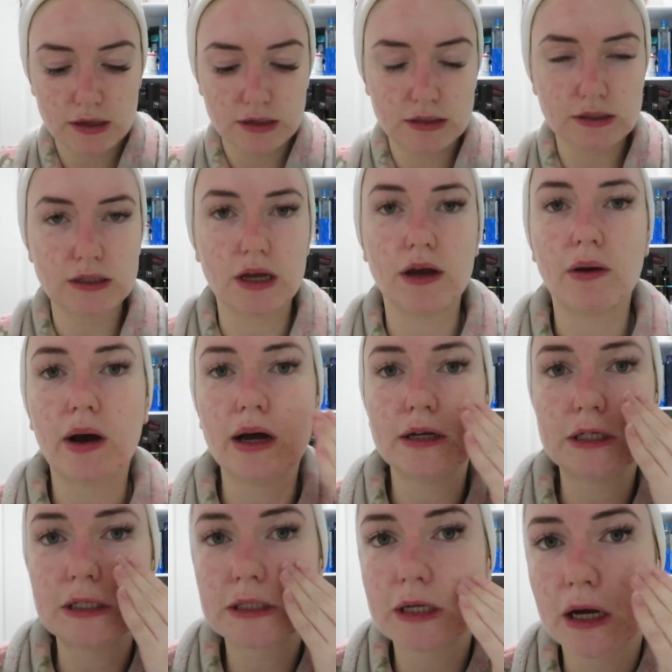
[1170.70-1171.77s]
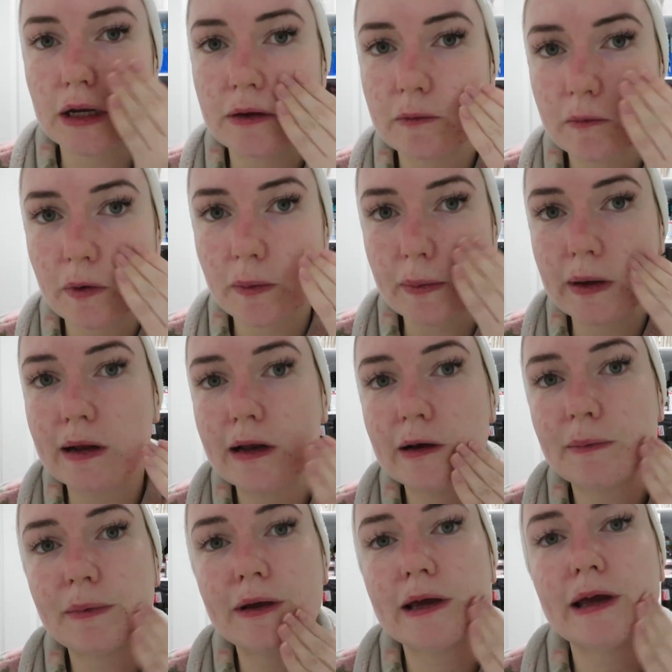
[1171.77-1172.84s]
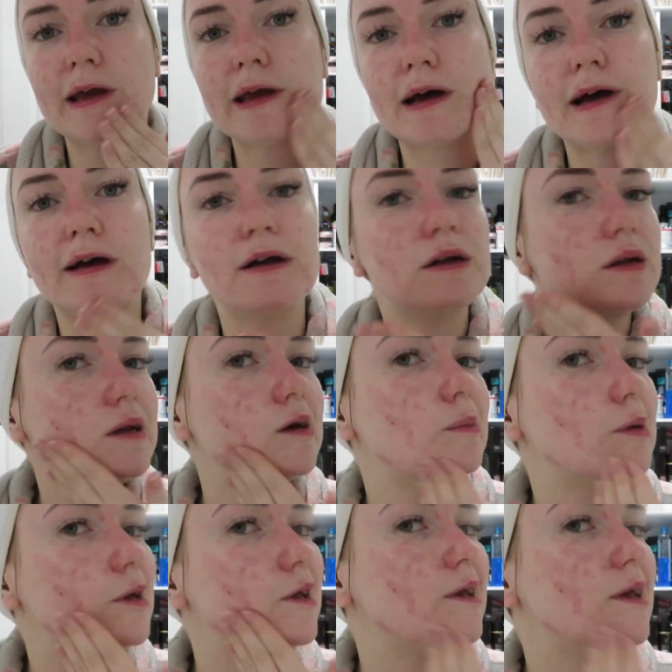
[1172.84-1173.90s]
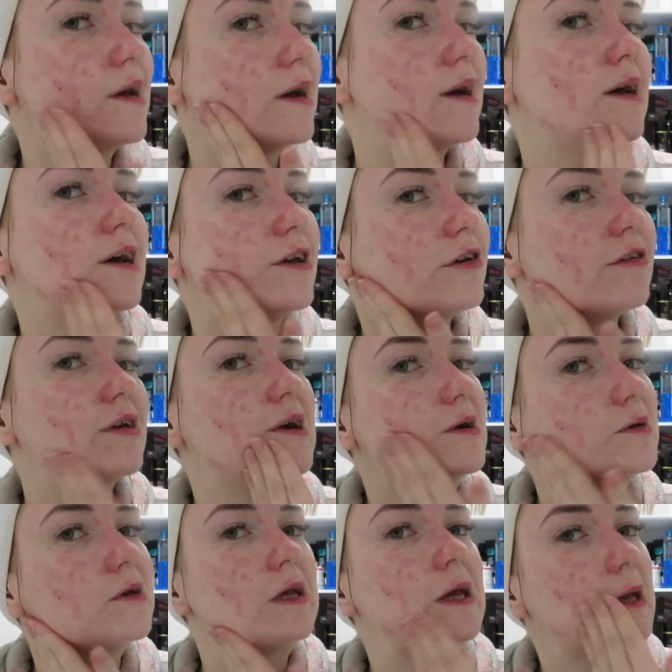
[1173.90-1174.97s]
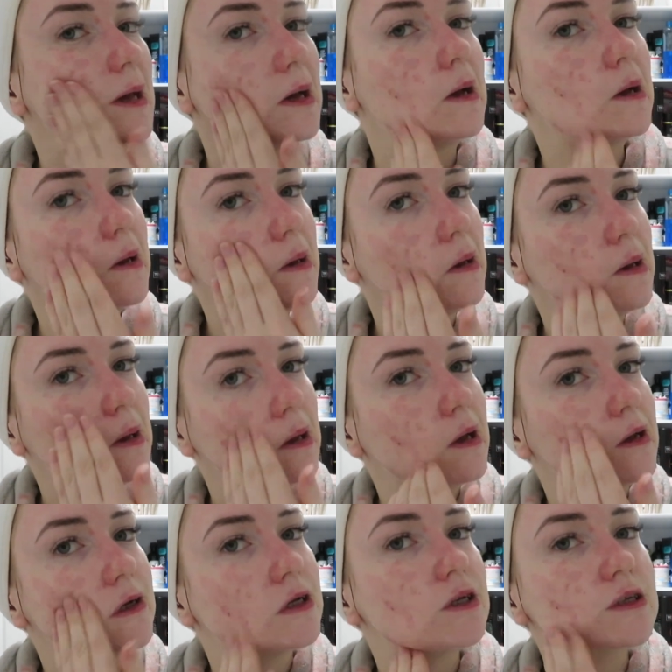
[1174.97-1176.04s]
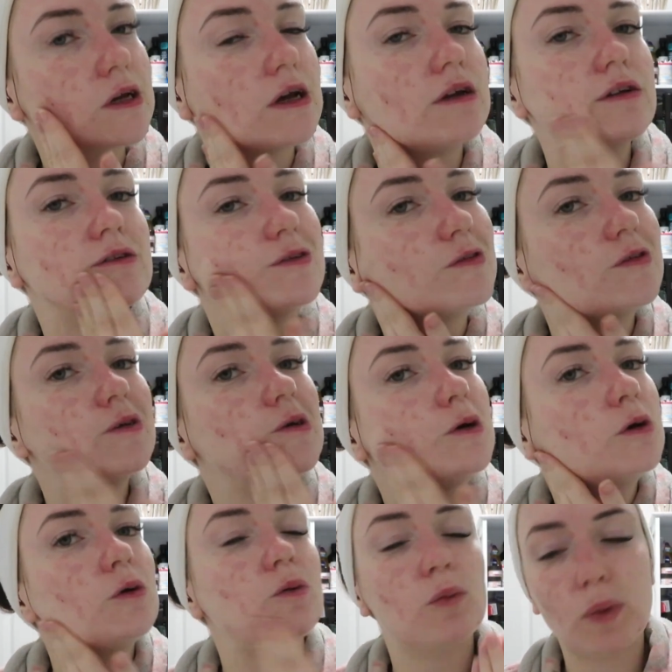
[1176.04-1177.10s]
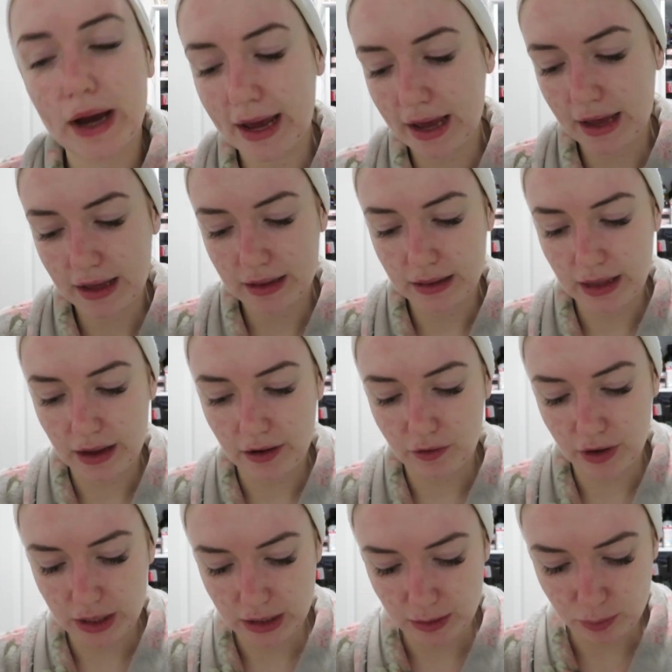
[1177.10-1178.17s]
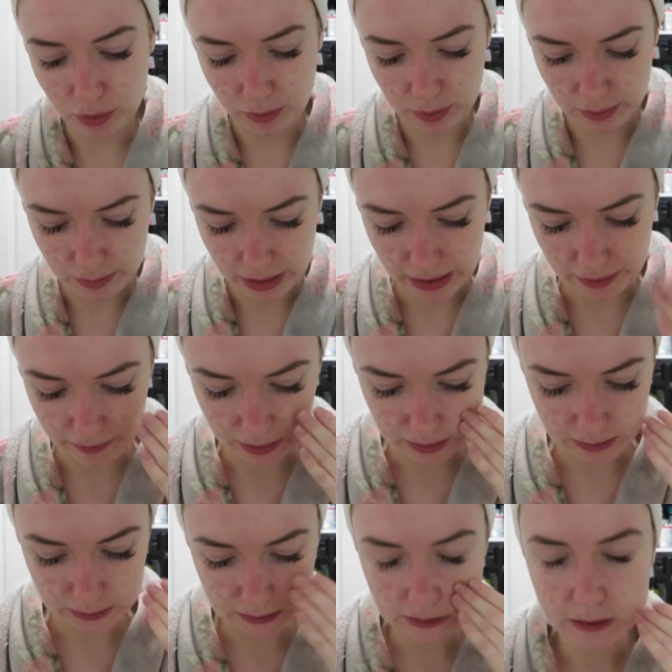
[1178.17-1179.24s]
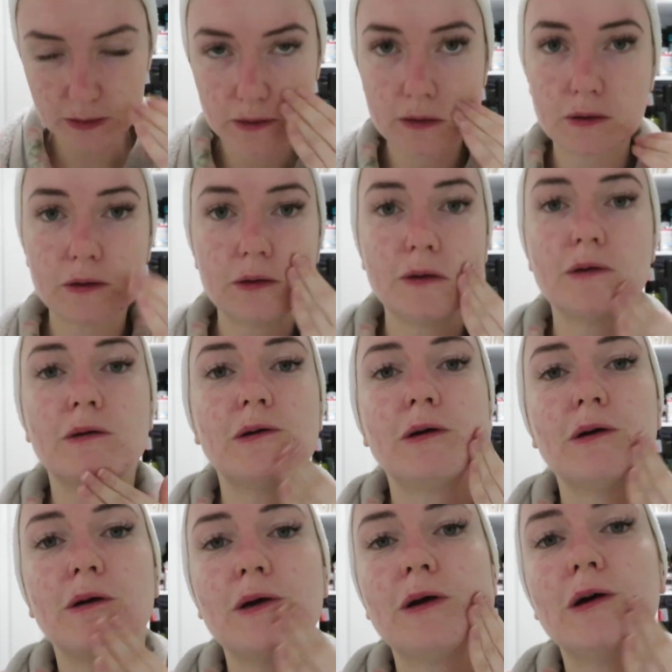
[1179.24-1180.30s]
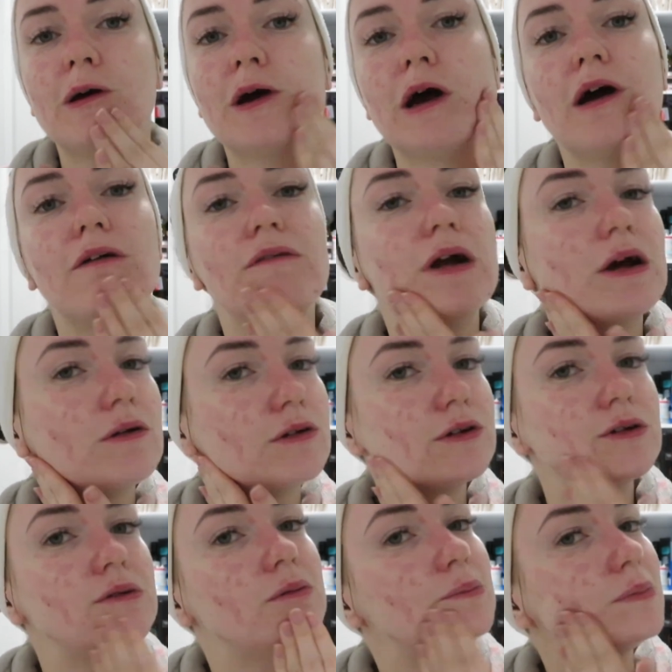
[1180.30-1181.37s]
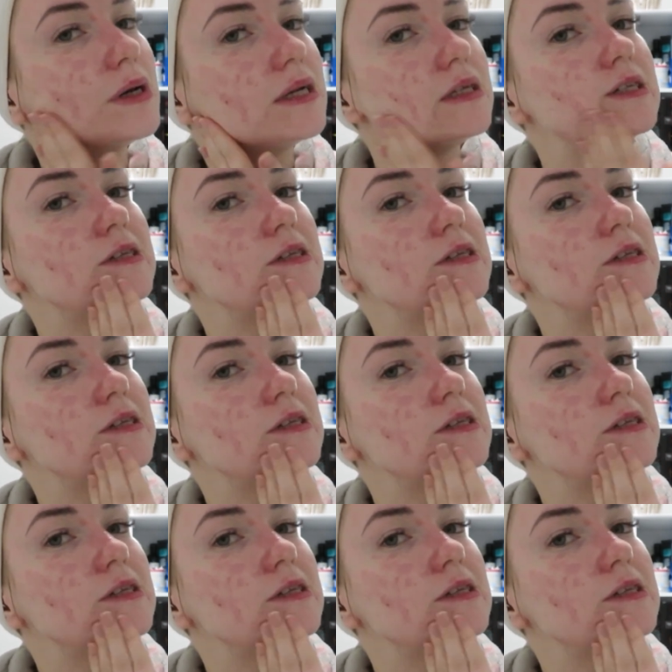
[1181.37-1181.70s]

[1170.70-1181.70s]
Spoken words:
So I just kind of rub it a little bit here, a little bit here, and around here, and just kind of where there are any problem areas around my